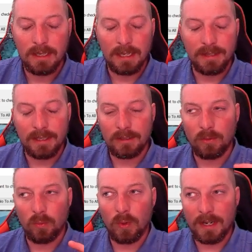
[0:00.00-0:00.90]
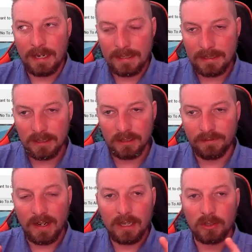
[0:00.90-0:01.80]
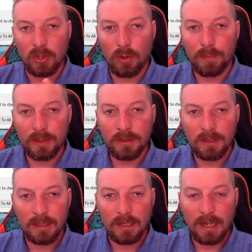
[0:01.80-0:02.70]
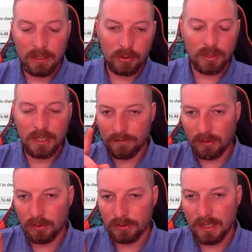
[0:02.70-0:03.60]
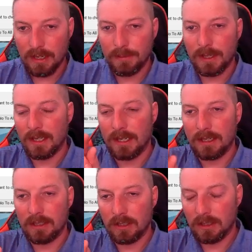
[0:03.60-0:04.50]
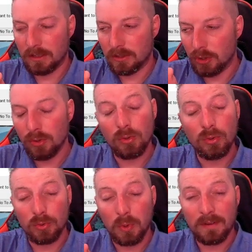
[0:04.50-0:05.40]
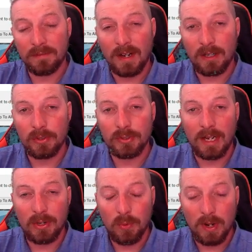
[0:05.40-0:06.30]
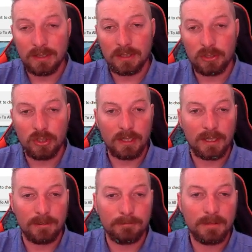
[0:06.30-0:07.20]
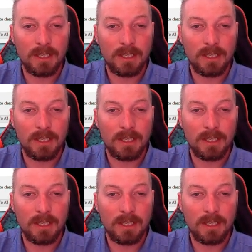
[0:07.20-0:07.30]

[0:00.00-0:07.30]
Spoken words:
And then when I get the file open, I go to that Vault tab and I choose what files I want to check out.